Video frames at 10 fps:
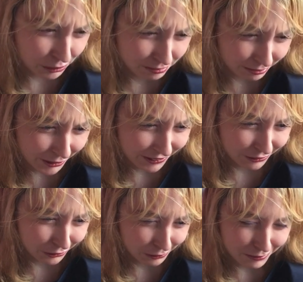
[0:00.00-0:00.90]
on
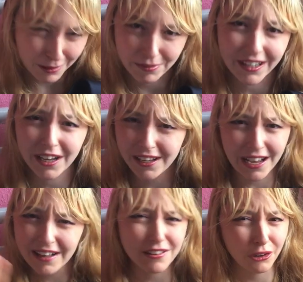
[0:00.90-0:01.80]
one or something. It
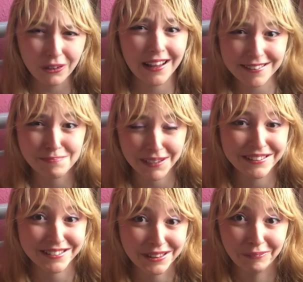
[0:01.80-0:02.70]
has a lot less
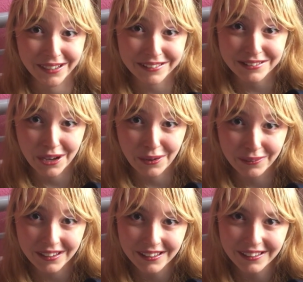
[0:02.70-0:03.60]
buttons than the waistcoat. I
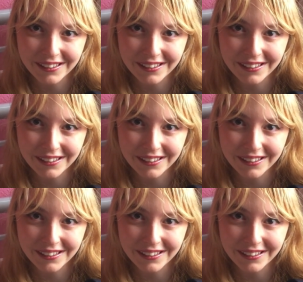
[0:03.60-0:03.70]
believe it has